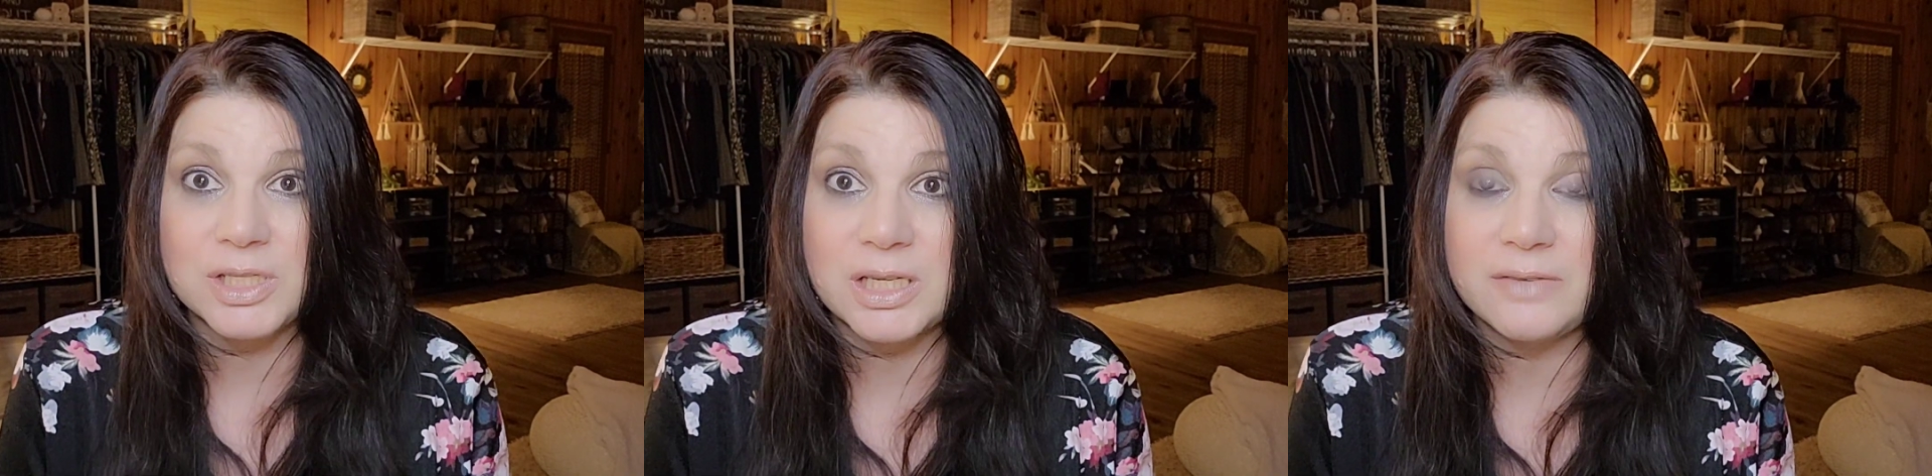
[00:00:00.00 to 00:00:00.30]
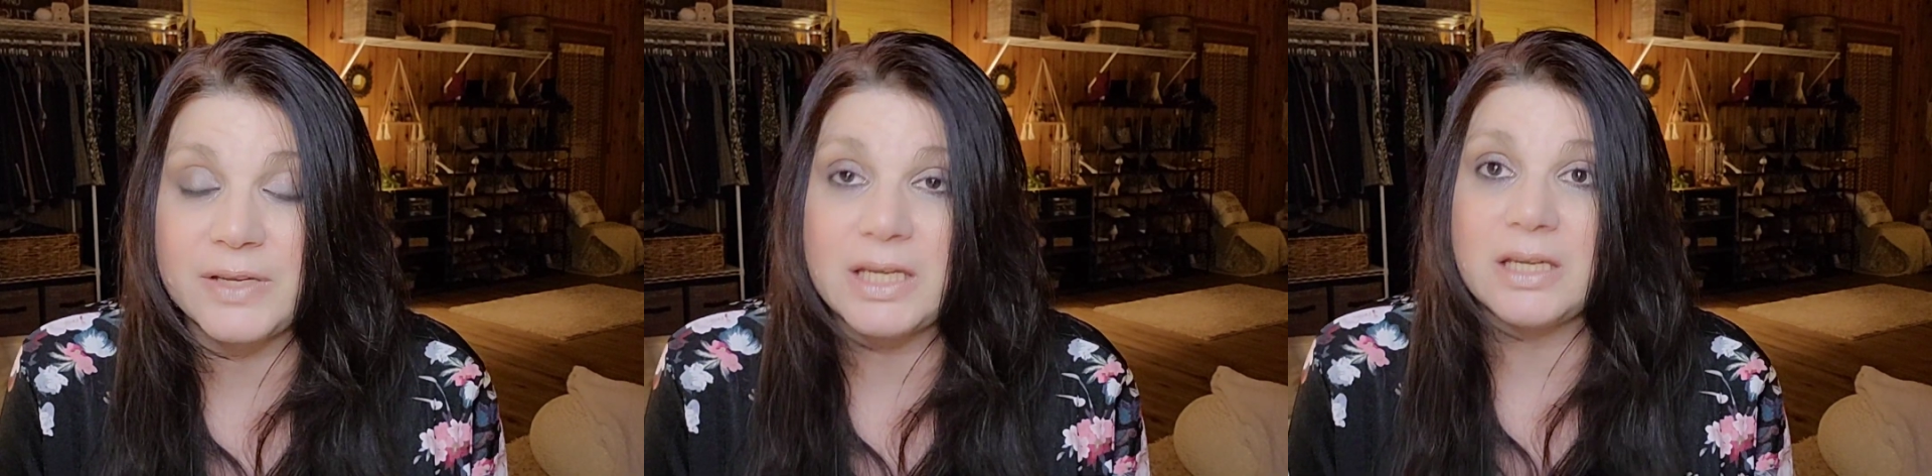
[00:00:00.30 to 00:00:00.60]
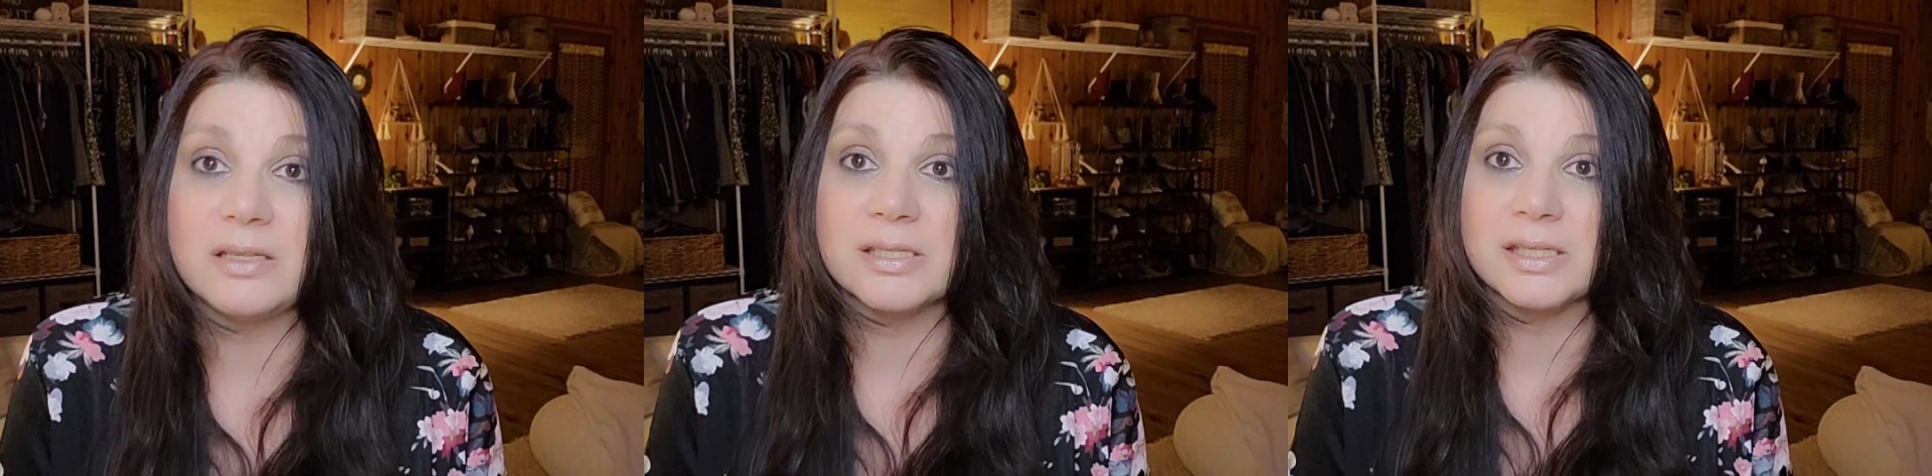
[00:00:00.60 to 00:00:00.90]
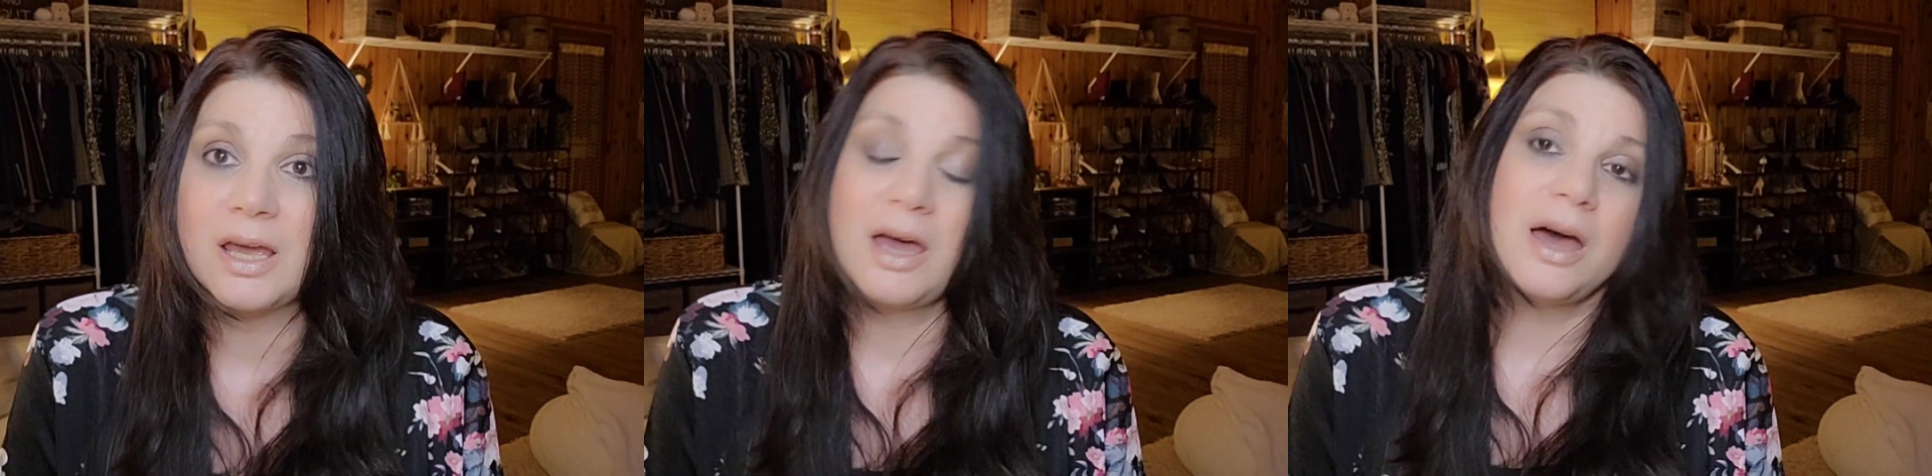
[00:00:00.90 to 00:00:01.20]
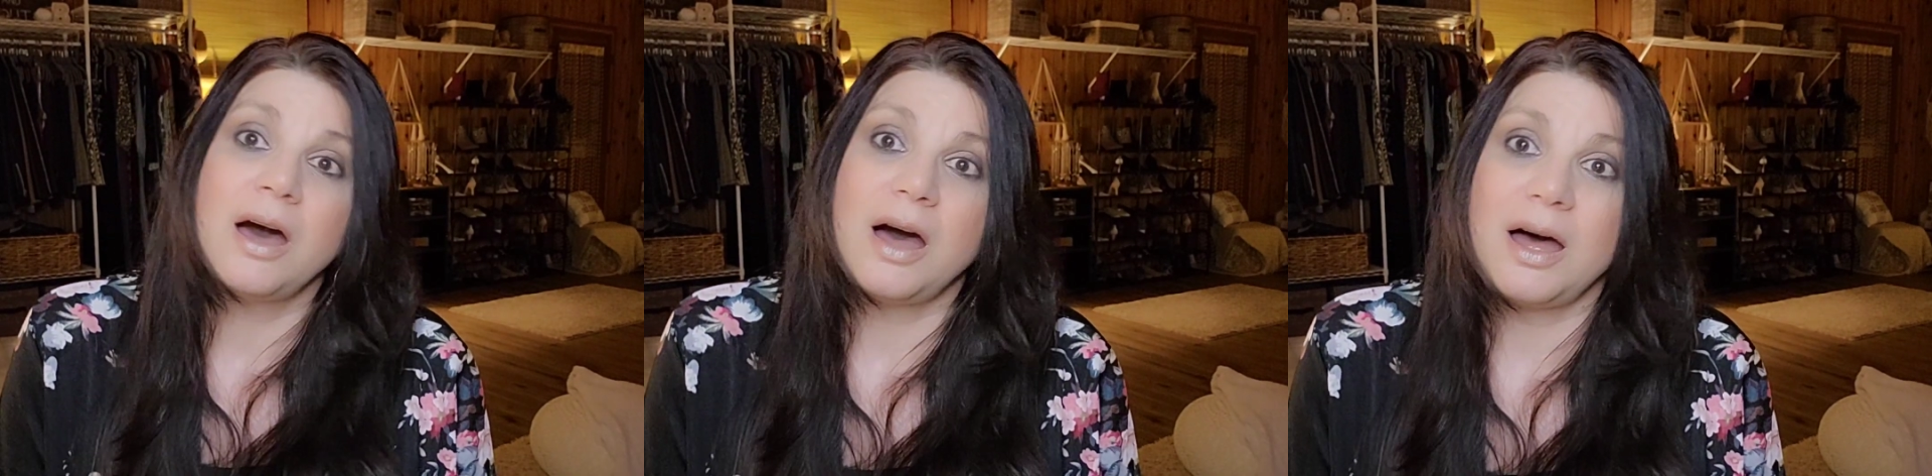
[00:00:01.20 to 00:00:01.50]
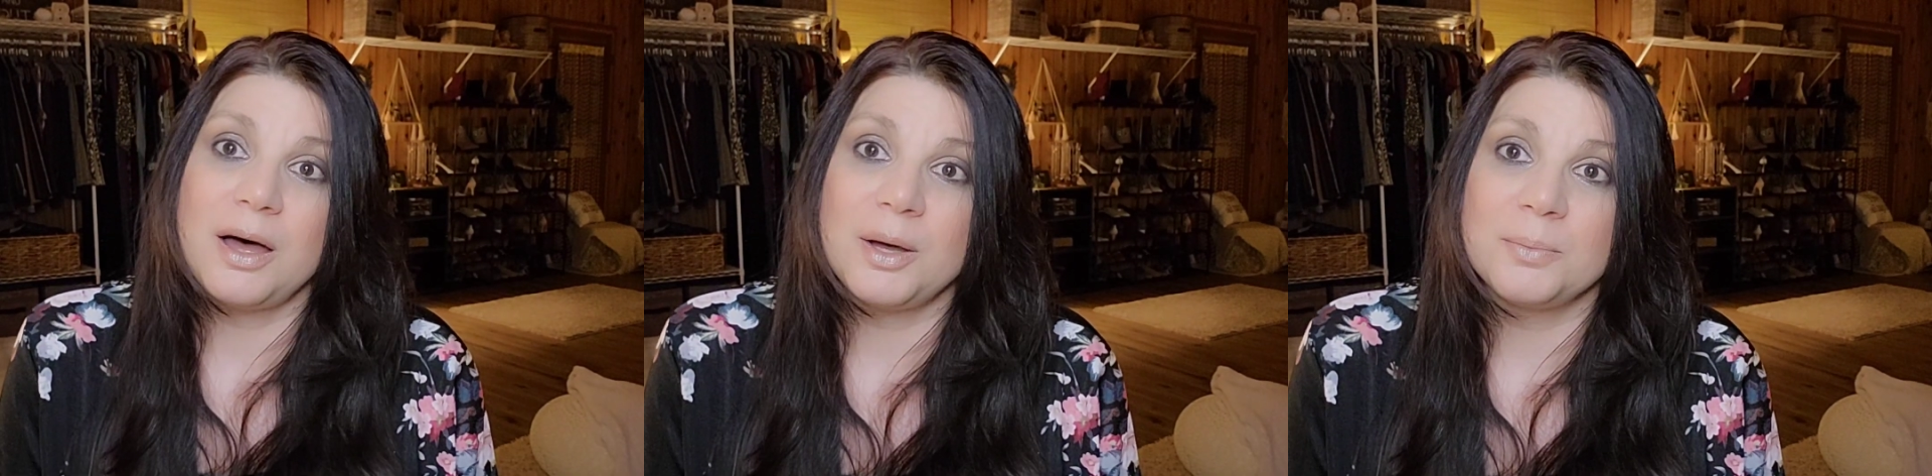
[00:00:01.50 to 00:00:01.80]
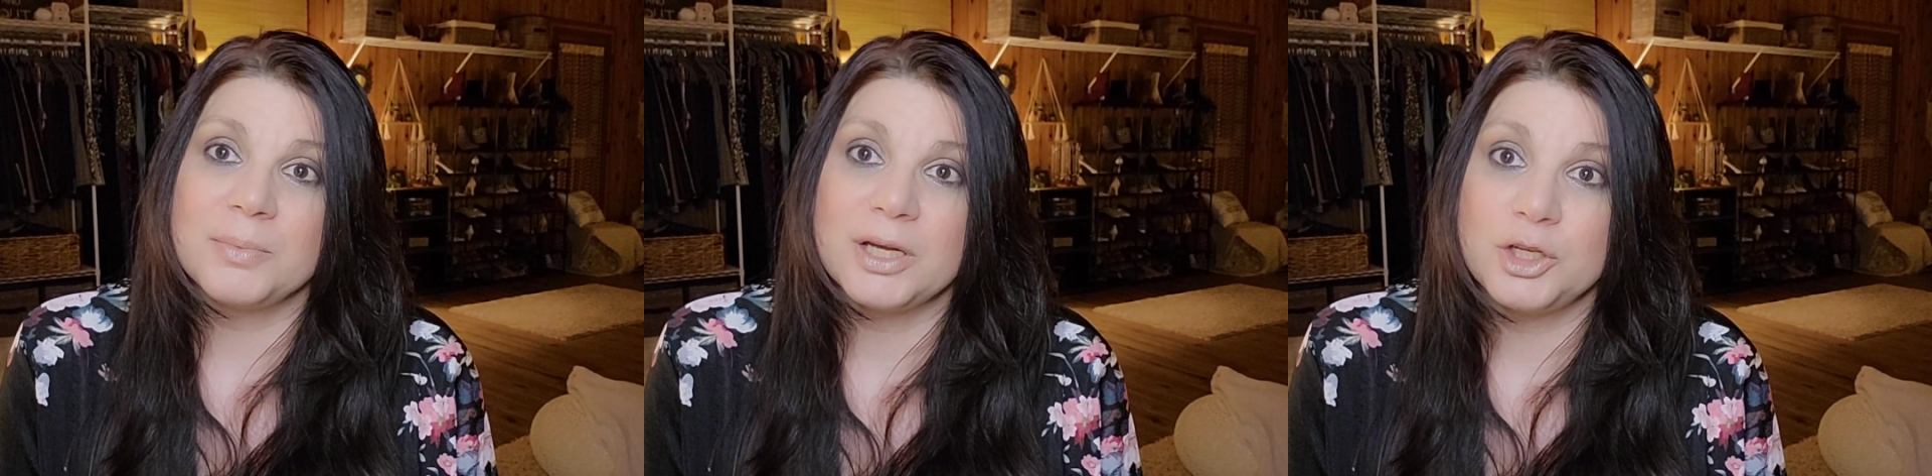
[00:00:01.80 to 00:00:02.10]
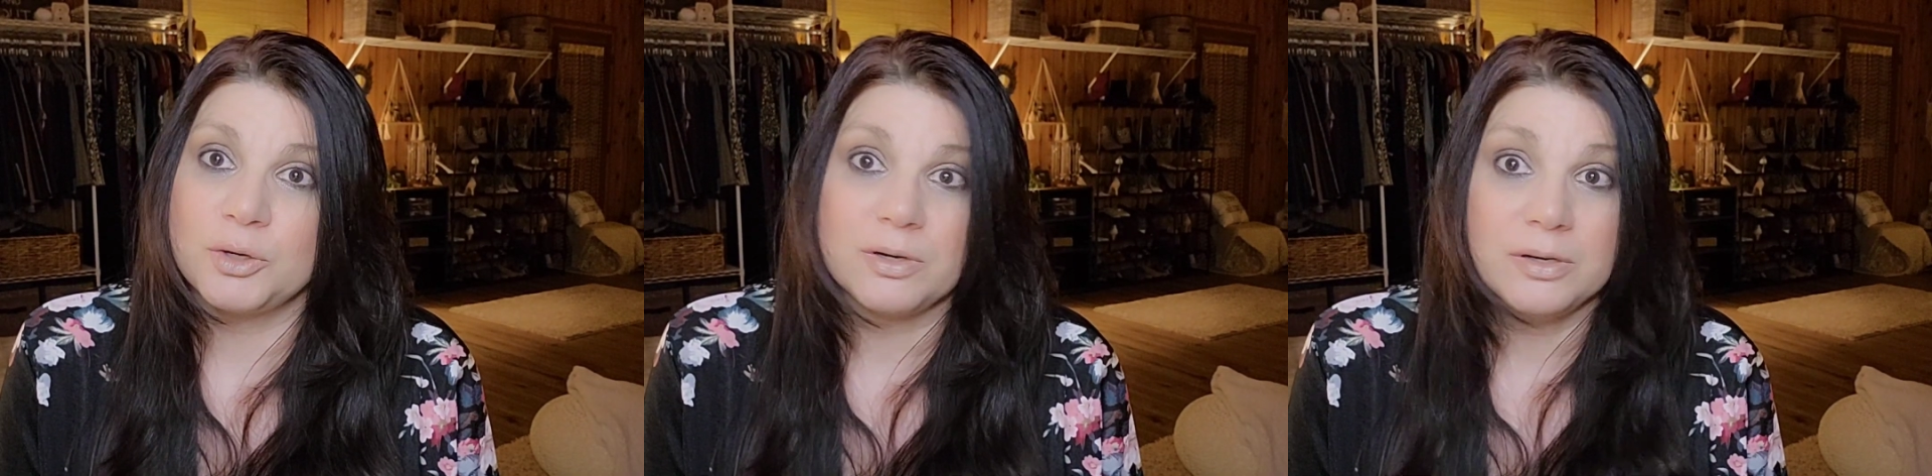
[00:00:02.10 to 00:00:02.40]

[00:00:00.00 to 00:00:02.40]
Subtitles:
TVs, your